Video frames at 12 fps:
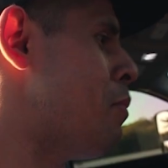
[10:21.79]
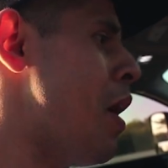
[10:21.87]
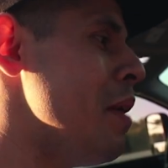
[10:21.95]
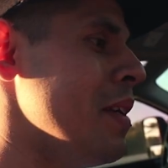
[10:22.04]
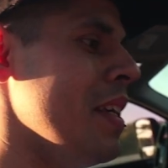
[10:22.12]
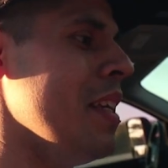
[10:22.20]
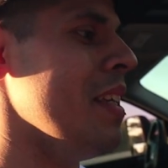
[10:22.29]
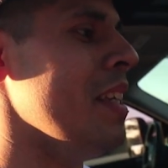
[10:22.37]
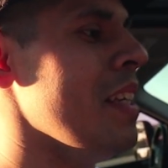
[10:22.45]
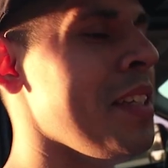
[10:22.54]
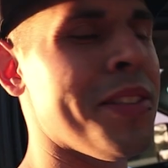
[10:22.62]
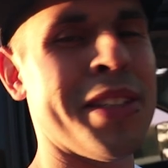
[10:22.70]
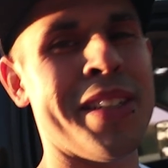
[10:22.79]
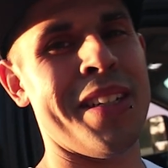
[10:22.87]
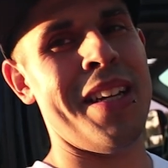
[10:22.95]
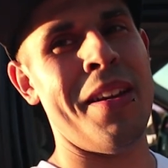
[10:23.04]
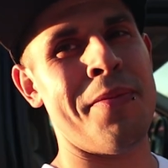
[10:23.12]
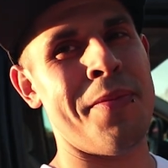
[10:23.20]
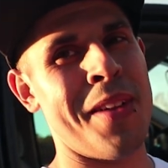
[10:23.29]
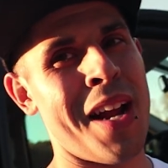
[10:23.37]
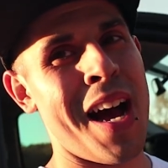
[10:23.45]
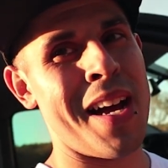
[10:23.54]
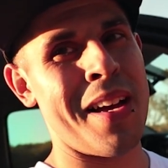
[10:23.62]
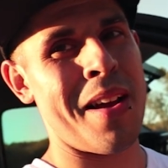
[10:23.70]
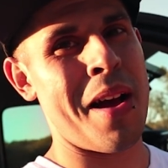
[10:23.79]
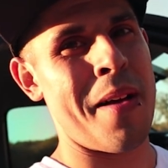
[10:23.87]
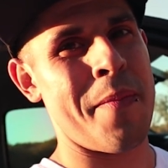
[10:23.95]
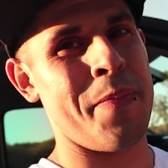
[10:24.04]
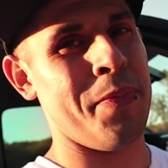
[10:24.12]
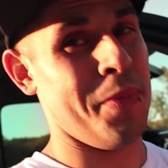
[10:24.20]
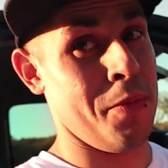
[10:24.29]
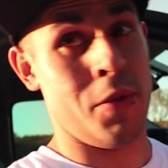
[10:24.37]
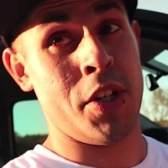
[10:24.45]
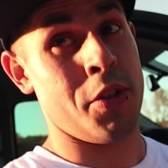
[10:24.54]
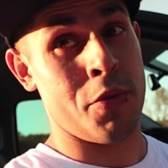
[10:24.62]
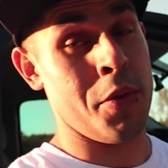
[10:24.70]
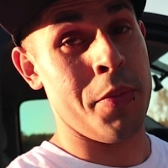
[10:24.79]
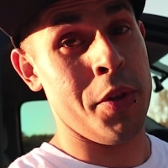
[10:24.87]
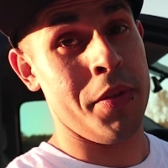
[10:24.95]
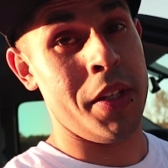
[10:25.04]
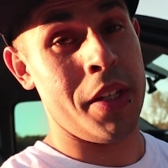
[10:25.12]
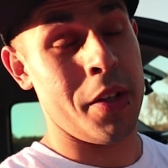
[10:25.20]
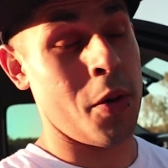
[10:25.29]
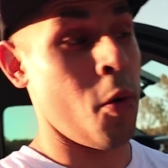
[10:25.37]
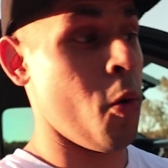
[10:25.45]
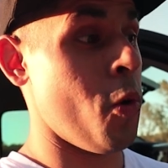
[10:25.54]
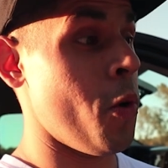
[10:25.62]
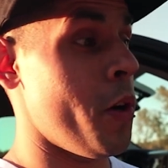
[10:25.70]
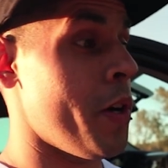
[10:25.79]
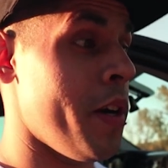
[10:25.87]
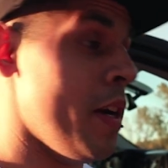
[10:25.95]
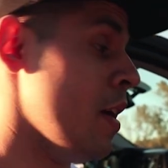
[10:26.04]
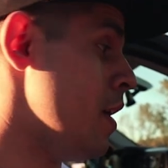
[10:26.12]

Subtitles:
I'm probably either, if not, just remove it or